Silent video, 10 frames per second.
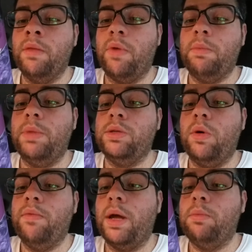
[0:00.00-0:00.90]
Vitamin
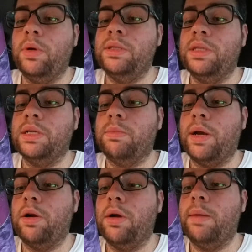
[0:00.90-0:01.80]
B12 9.6
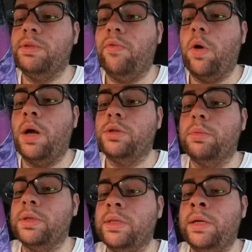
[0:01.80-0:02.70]
micrograms,
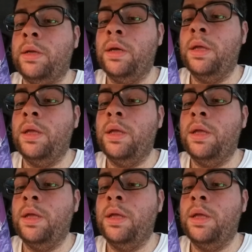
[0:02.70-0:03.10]
400%.